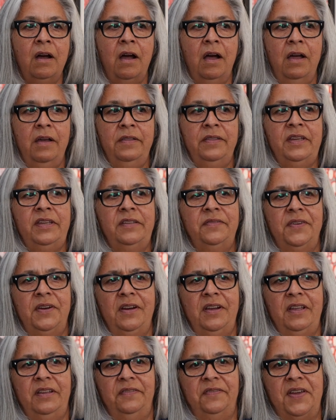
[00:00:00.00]
All these
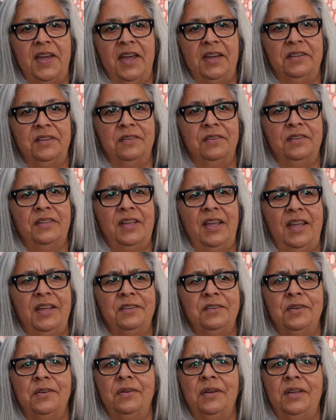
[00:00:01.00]
various factors
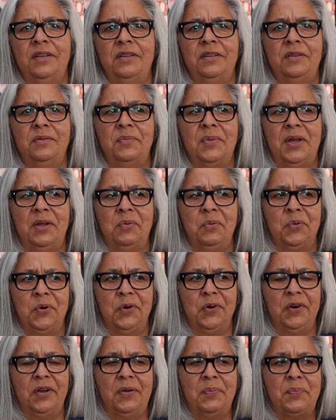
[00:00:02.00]
enter into my
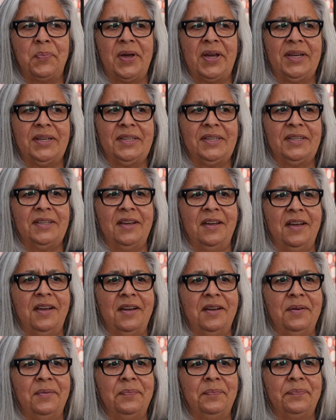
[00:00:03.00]
work, but
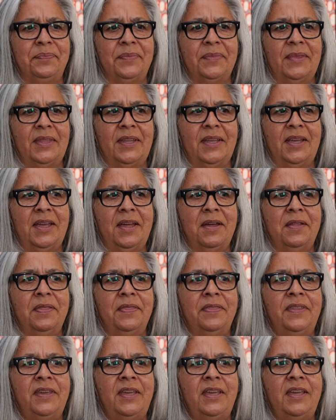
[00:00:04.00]
um,
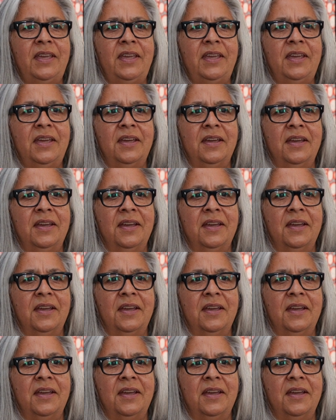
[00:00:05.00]
the